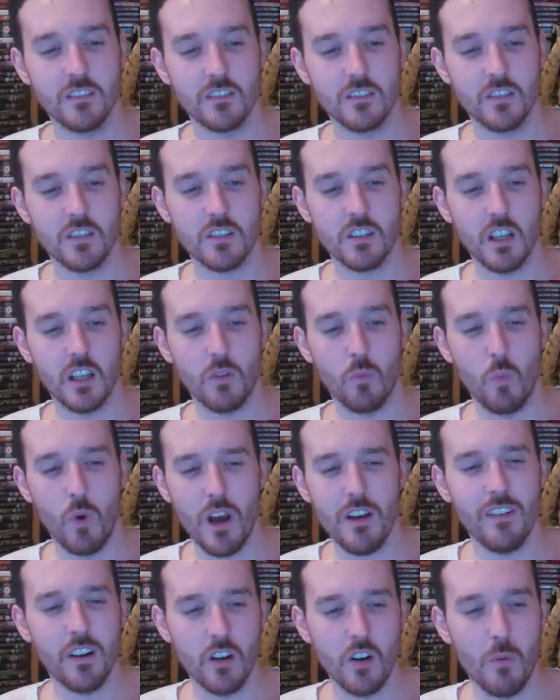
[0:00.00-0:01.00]
Just like, why
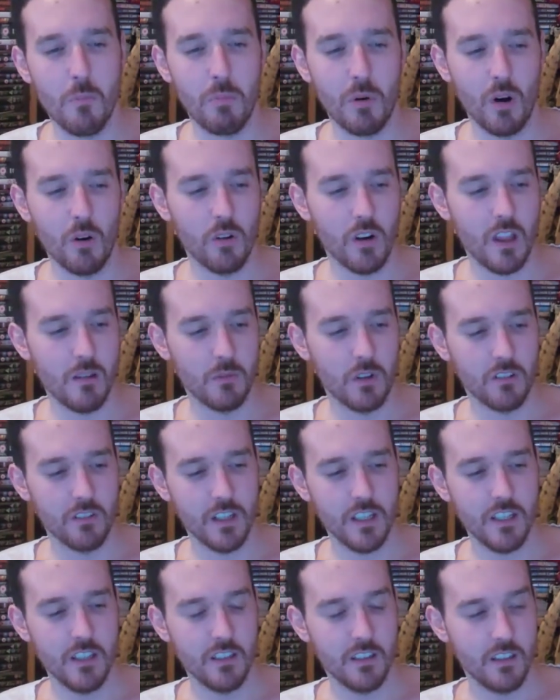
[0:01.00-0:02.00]
have I not bought one of them already?